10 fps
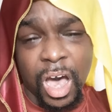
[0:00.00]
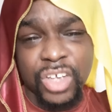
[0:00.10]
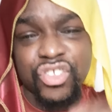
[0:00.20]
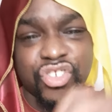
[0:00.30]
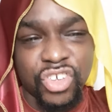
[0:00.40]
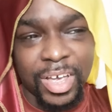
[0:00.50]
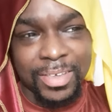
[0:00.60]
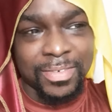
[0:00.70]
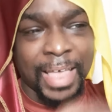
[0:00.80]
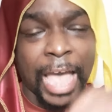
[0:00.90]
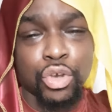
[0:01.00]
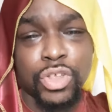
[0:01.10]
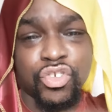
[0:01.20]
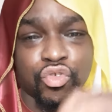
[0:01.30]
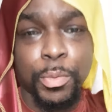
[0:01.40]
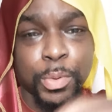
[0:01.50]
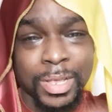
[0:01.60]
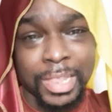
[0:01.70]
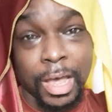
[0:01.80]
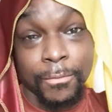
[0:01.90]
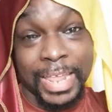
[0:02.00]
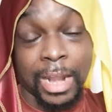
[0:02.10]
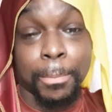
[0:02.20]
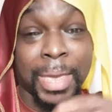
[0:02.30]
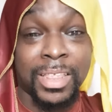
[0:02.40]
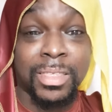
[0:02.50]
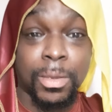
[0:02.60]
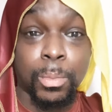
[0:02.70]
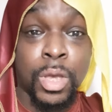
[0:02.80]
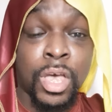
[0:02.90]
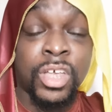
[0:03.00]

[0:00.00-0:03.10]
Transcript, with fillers: adjust how you distribute the love, and that'll make them